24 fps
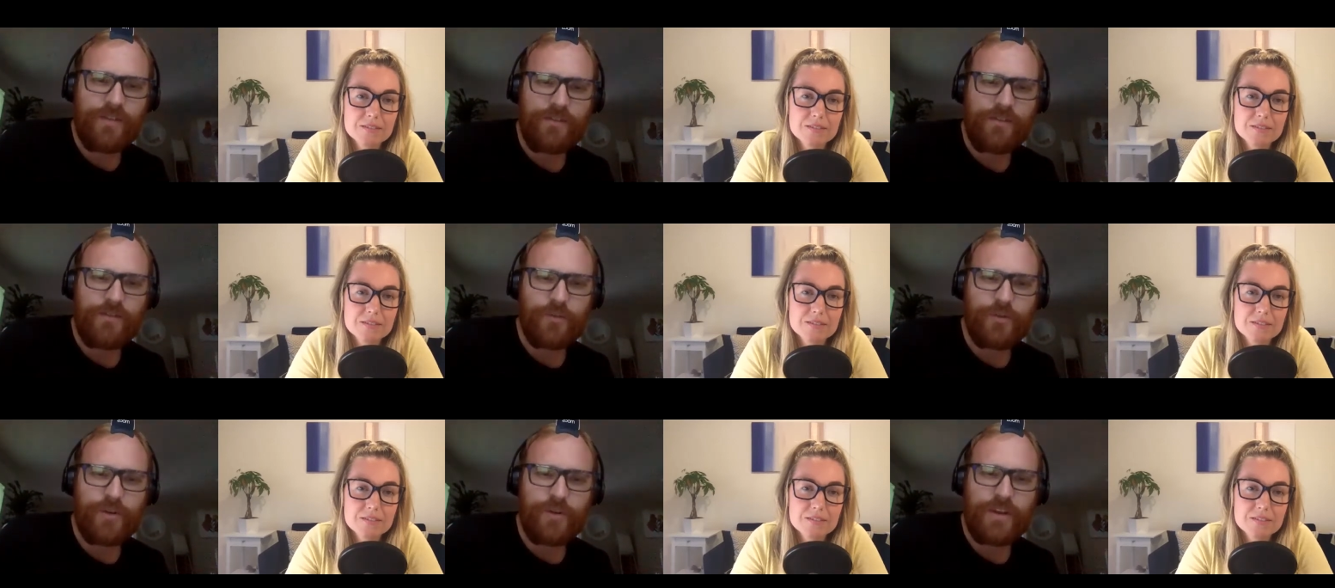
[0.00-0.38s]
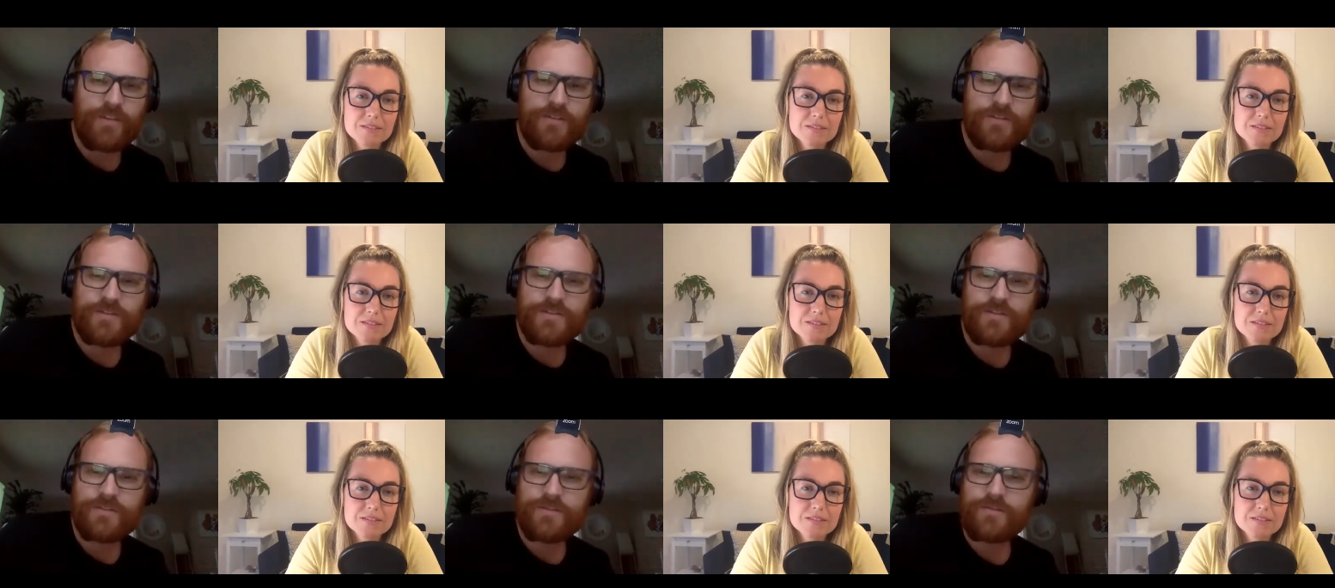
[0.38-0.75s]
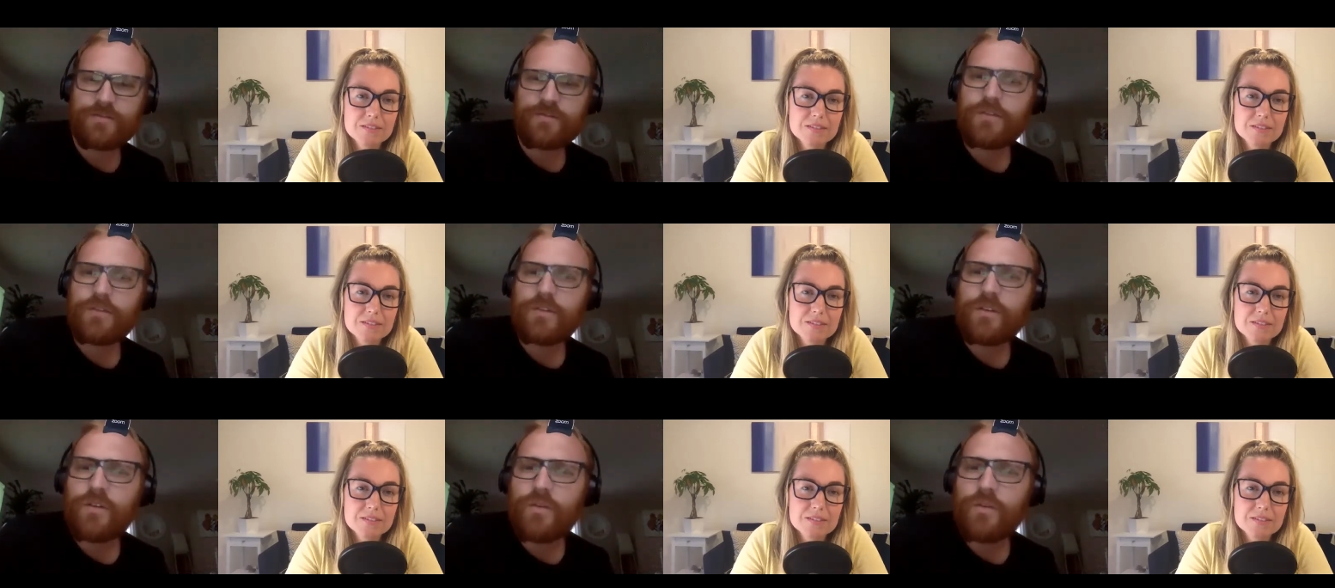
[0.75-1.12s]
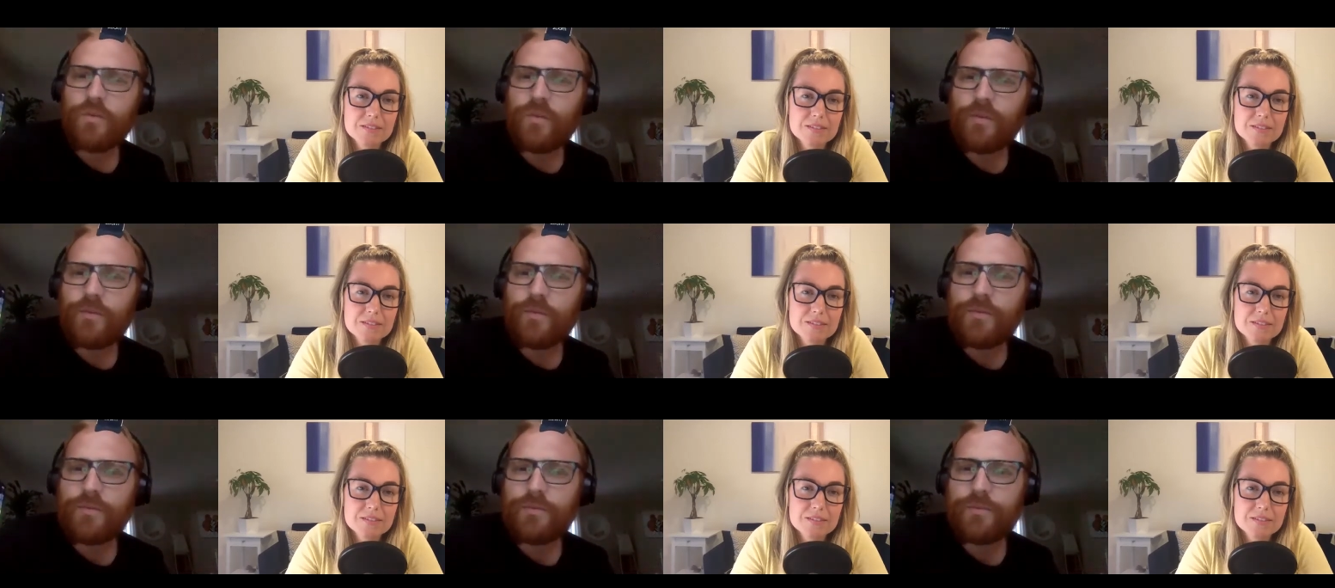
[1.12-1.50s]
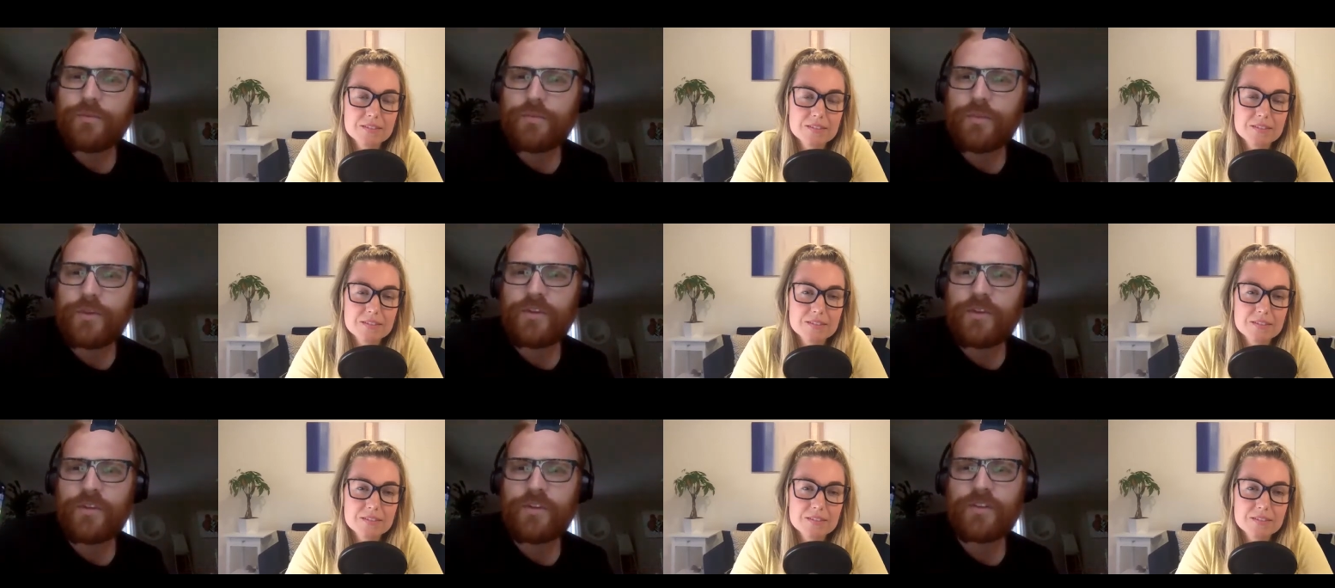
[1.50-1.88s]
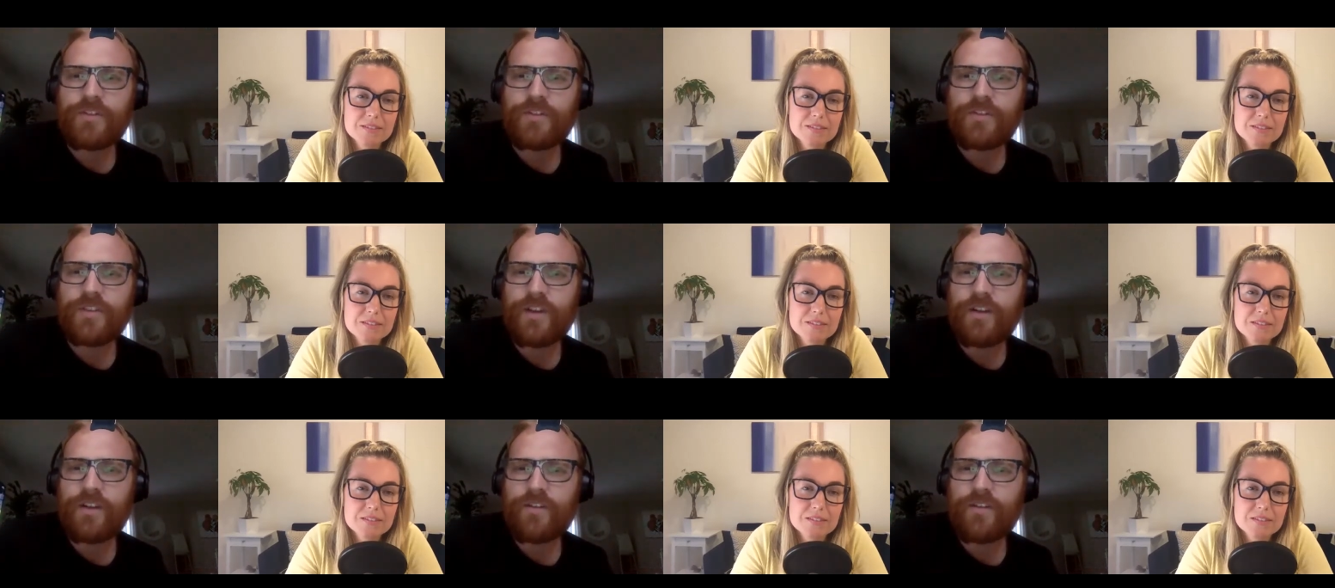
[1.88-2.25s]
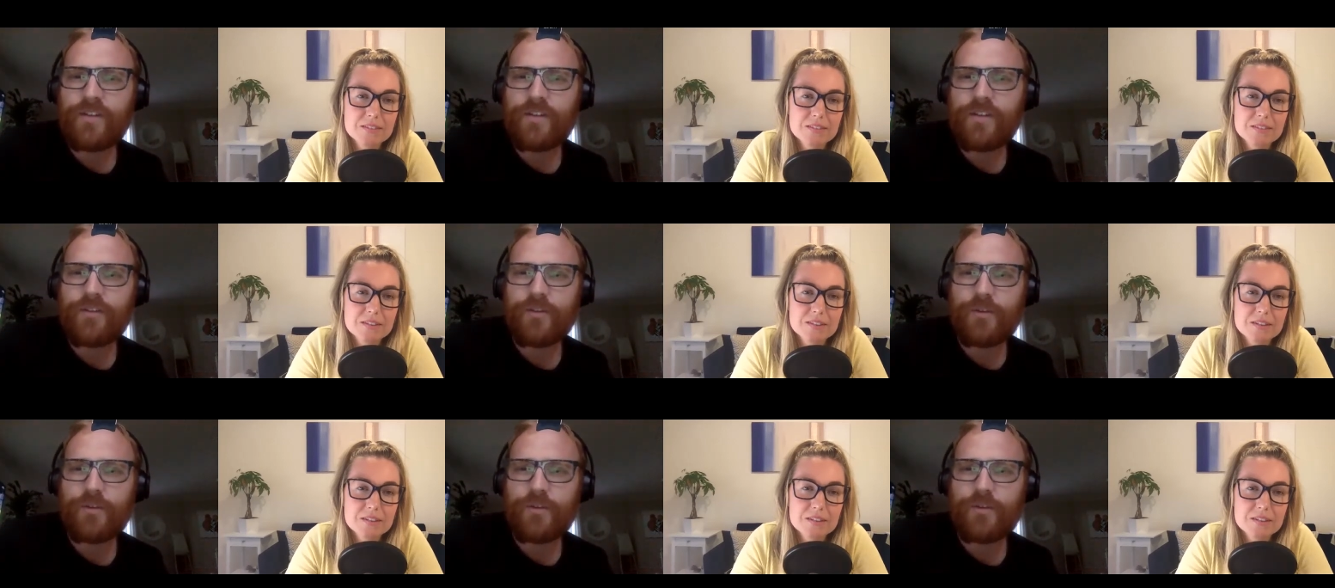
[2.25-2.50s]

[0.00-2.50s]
Speaker 1: everyone else is or well be yourself